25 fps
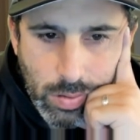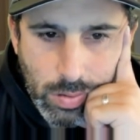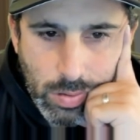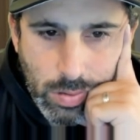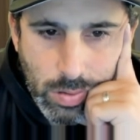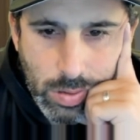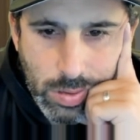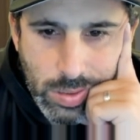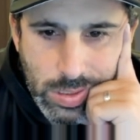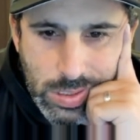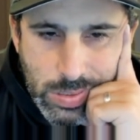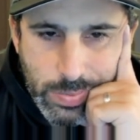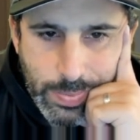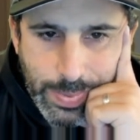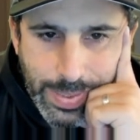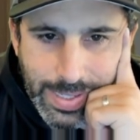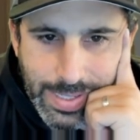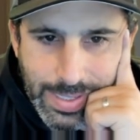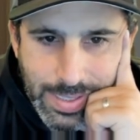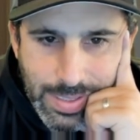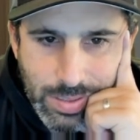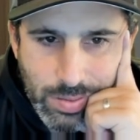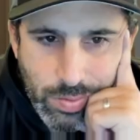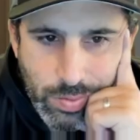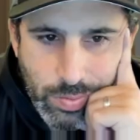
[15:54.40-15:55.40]

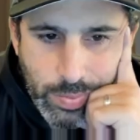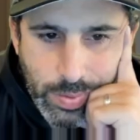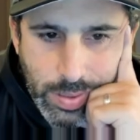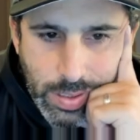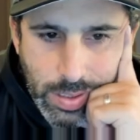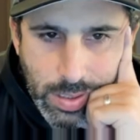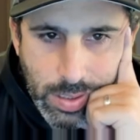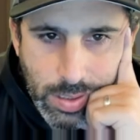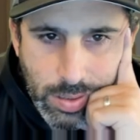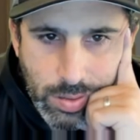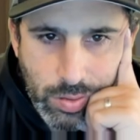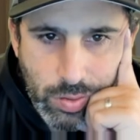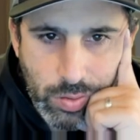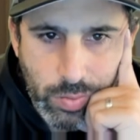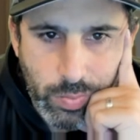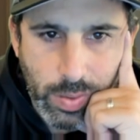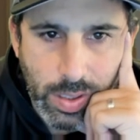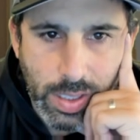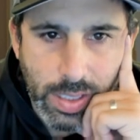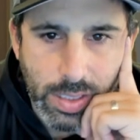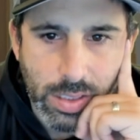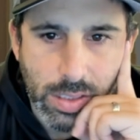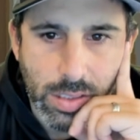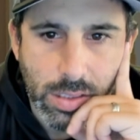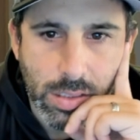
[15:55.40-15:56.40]
Space would be too
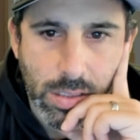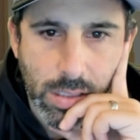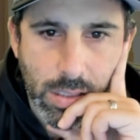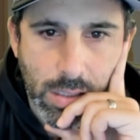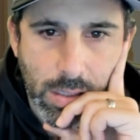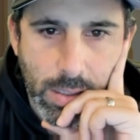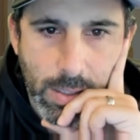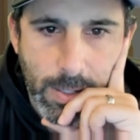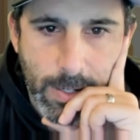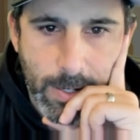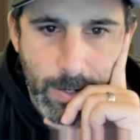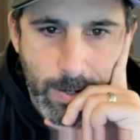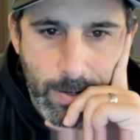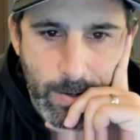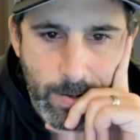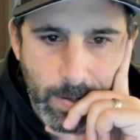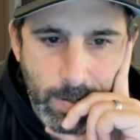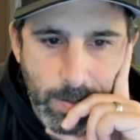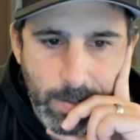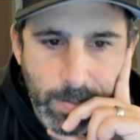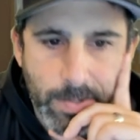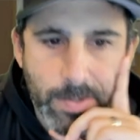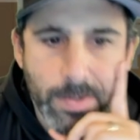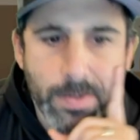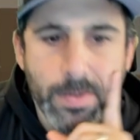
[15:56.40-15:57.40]
much.
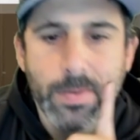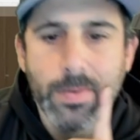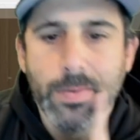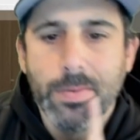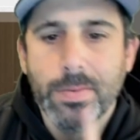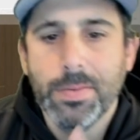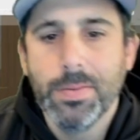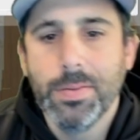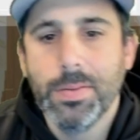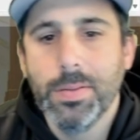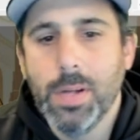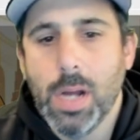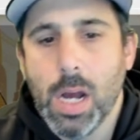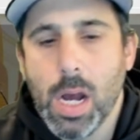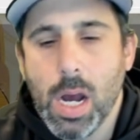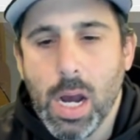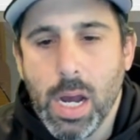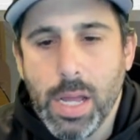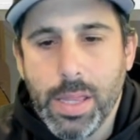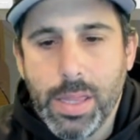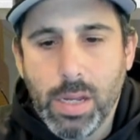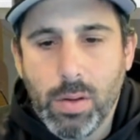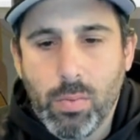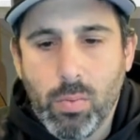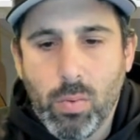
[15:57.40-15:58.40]
I
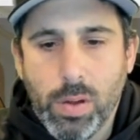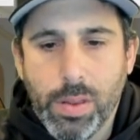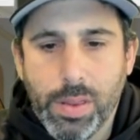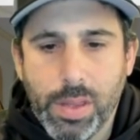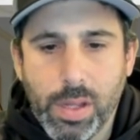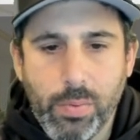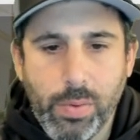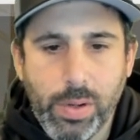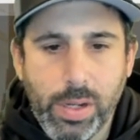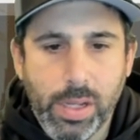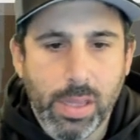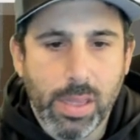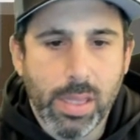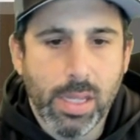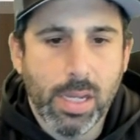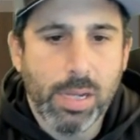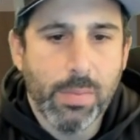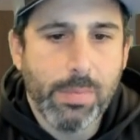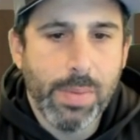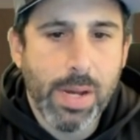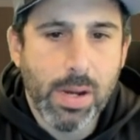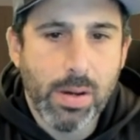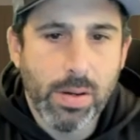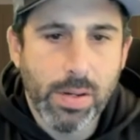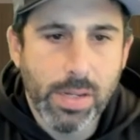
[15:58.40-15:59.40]
think one thing we could think
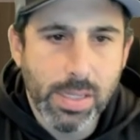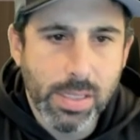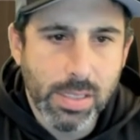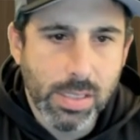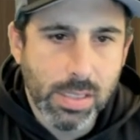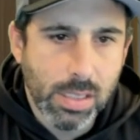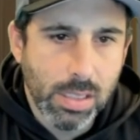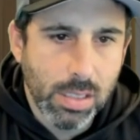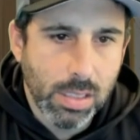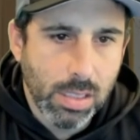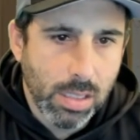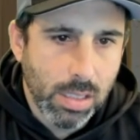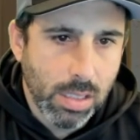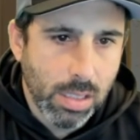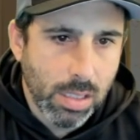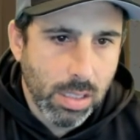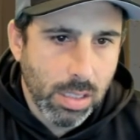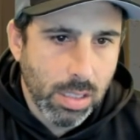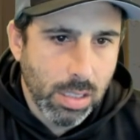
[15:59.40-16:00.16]
about is the